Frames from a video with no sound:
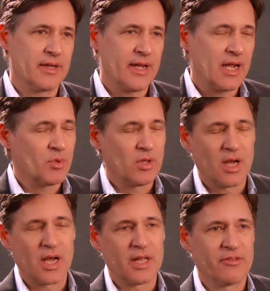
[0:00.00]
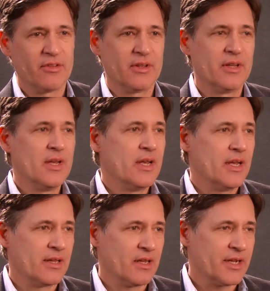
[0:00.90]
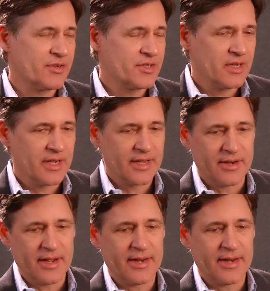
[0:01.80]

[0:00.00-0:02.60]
cable lines and the electricity and